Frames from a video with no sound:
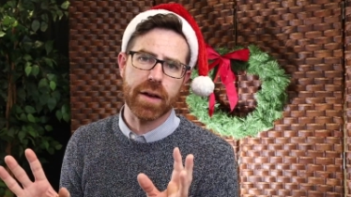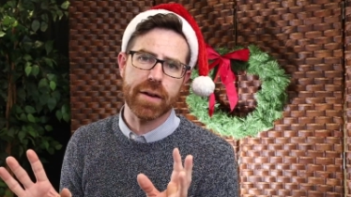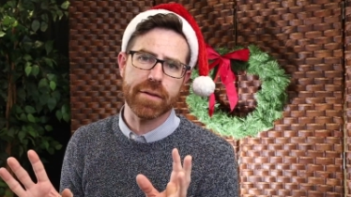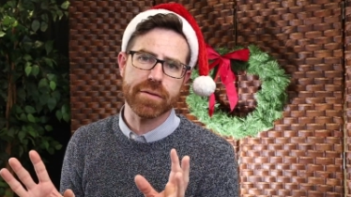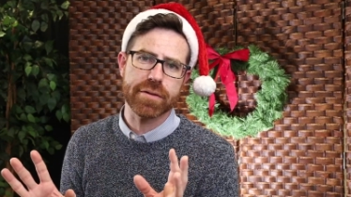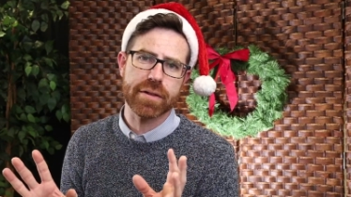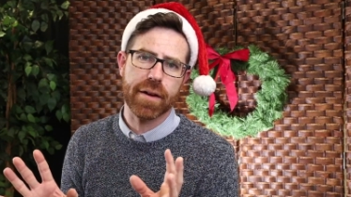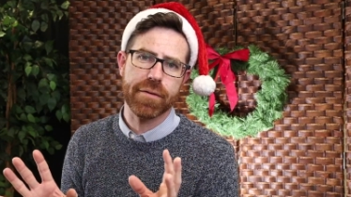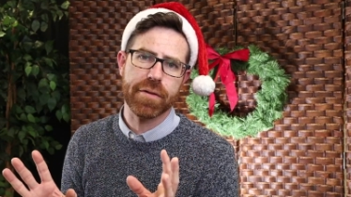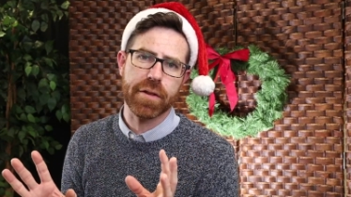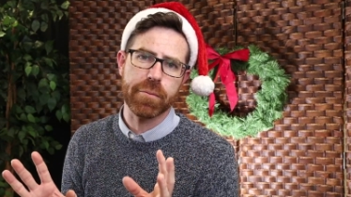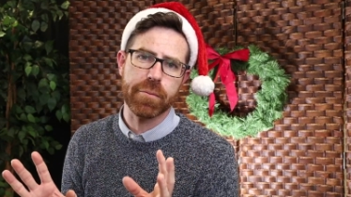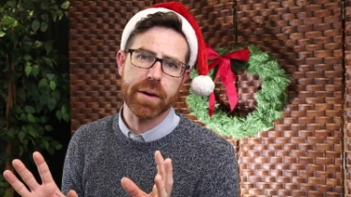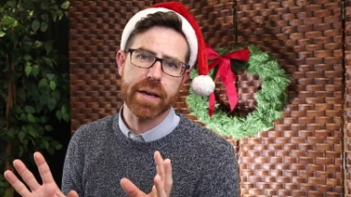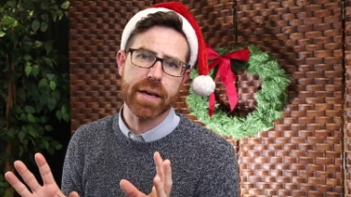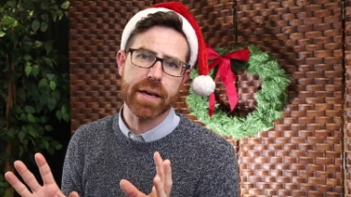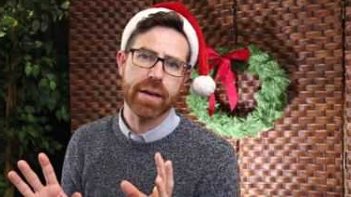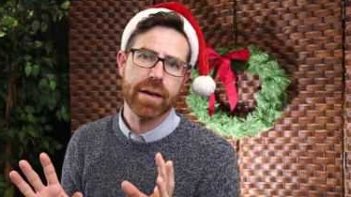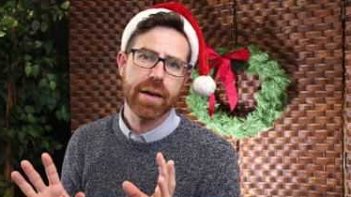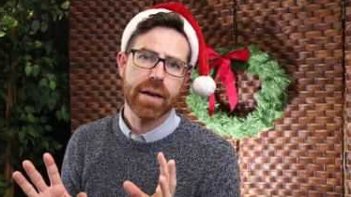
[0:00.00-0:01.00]
of stuff that
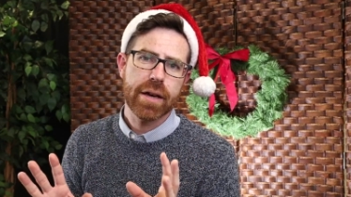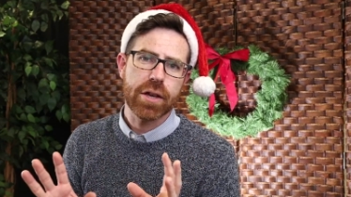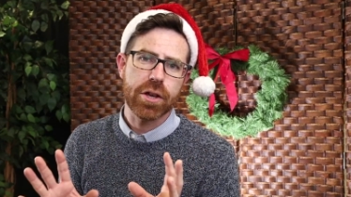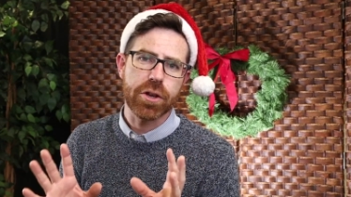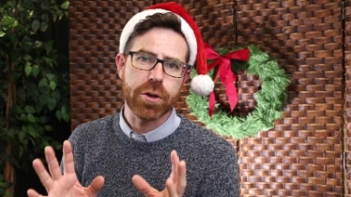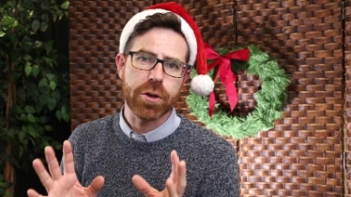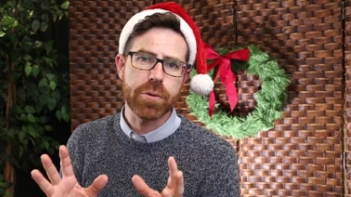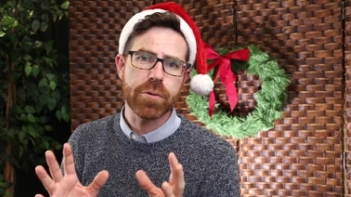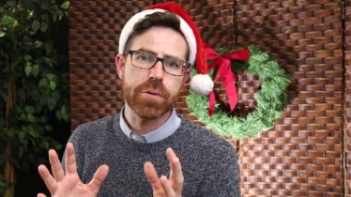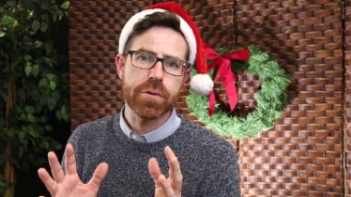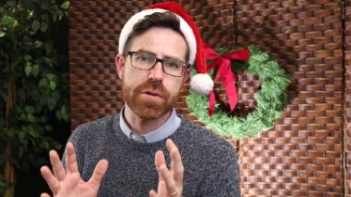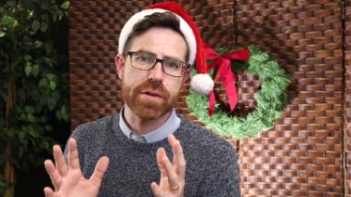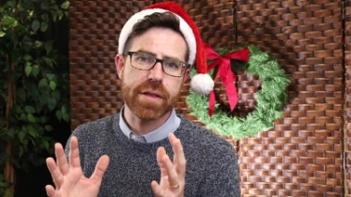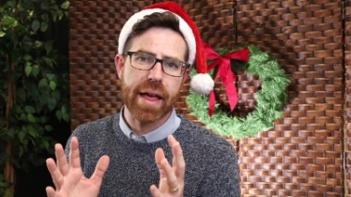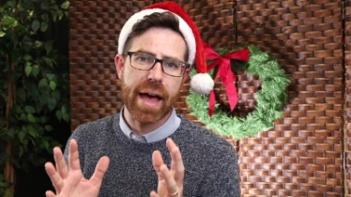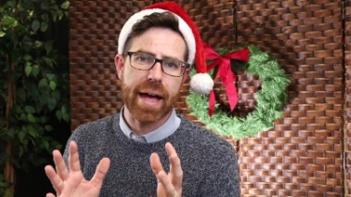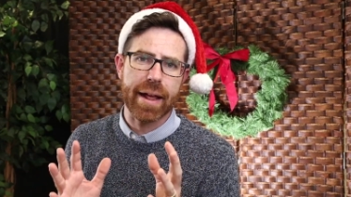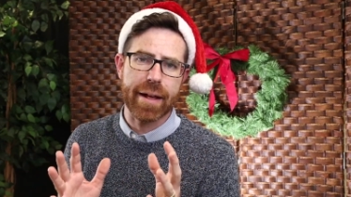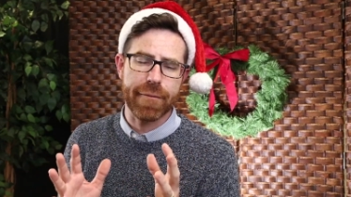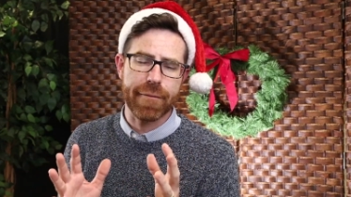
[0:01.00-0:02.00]
we use
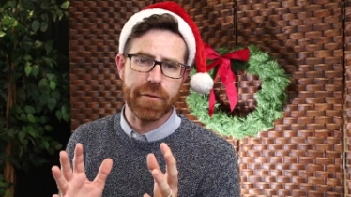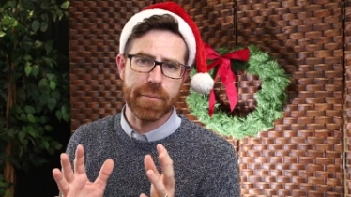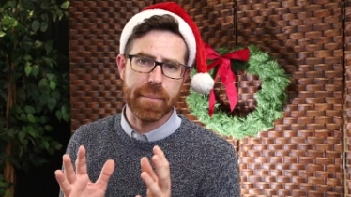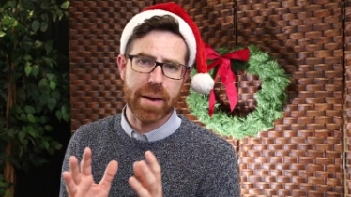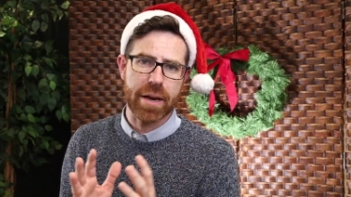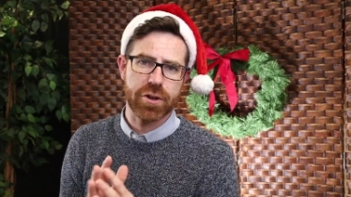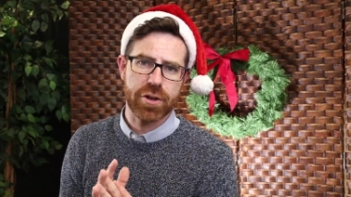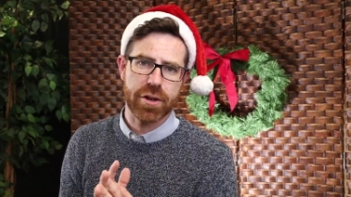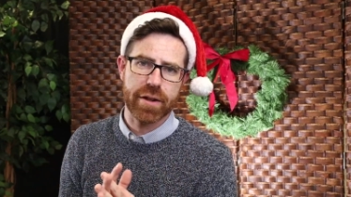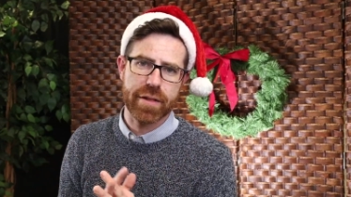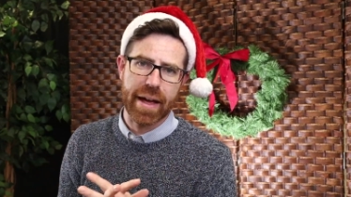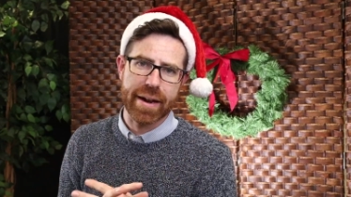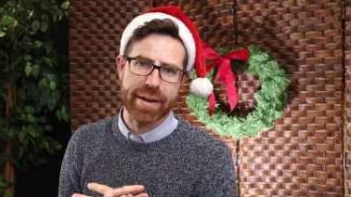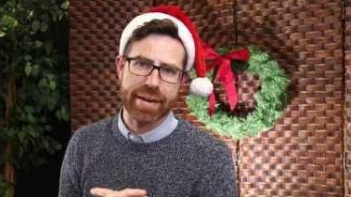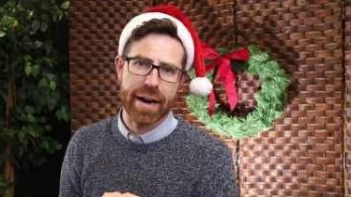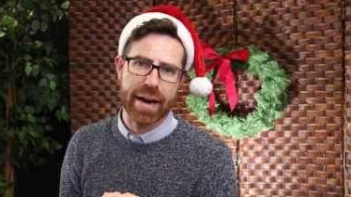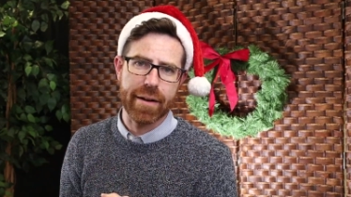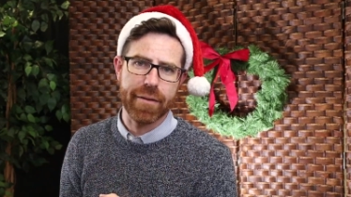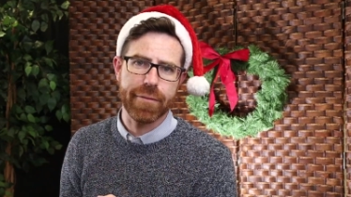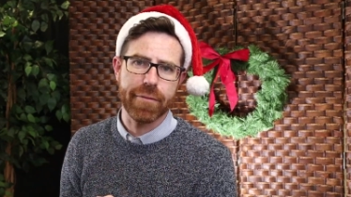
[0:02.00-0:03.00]
that information and that
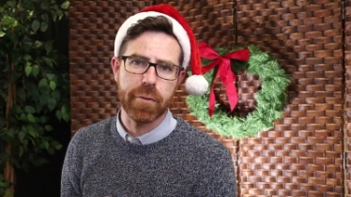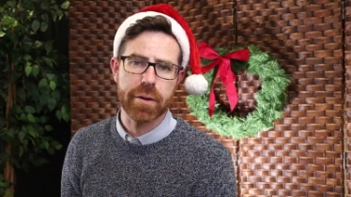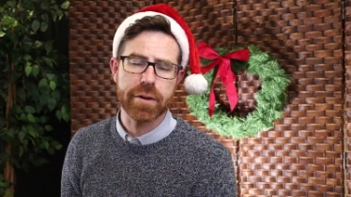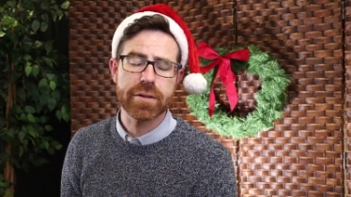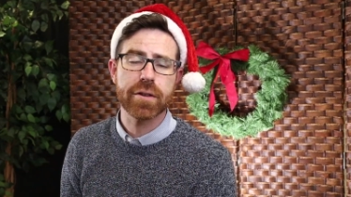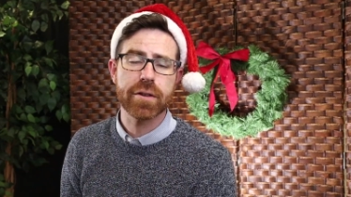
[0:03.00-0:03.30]
data for.